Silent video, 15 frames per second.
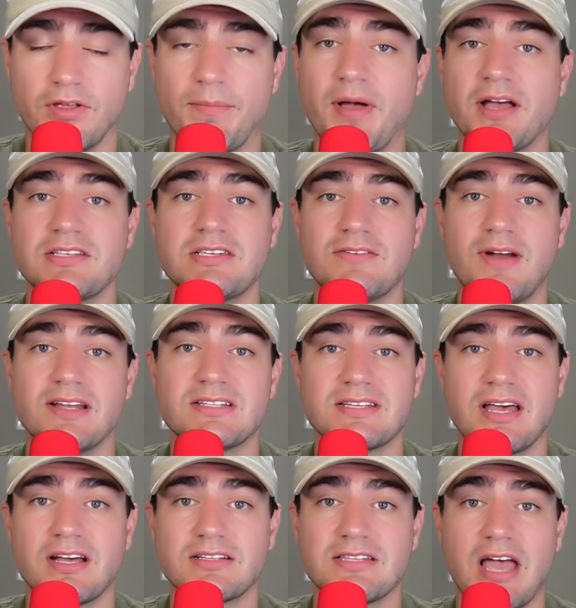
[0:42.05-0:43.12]
The Boston Red
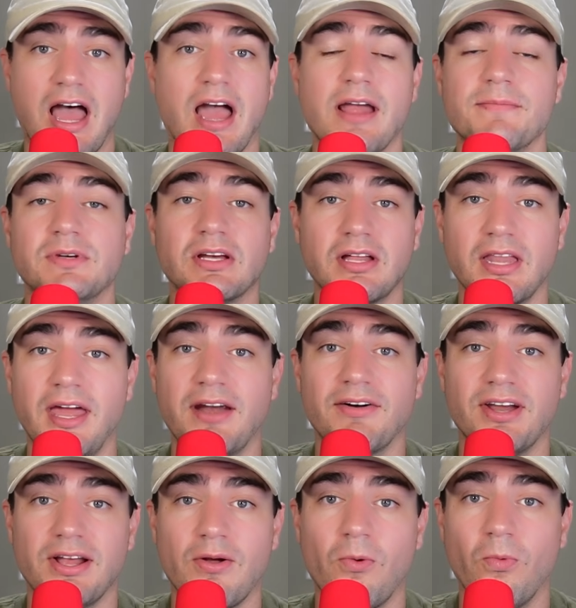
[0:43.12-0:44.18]
Sox, I'm
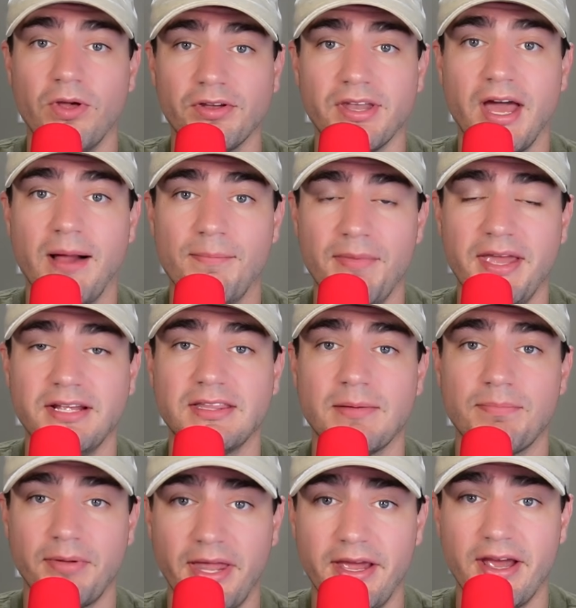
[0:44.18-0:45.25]
declaring, will not make the
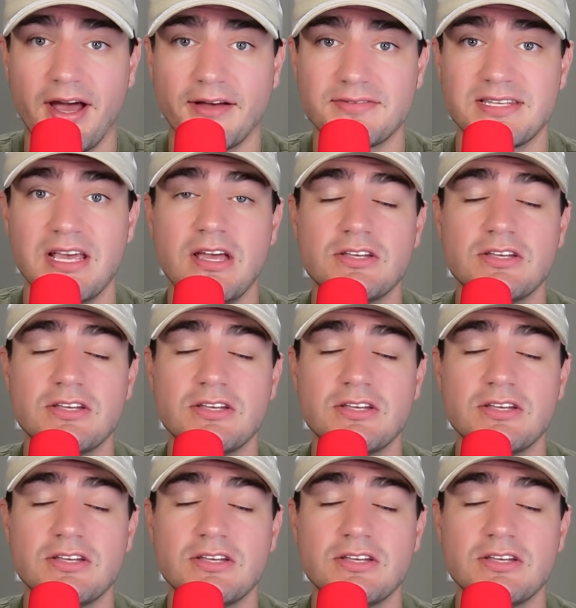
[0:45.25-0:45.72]
playoffs.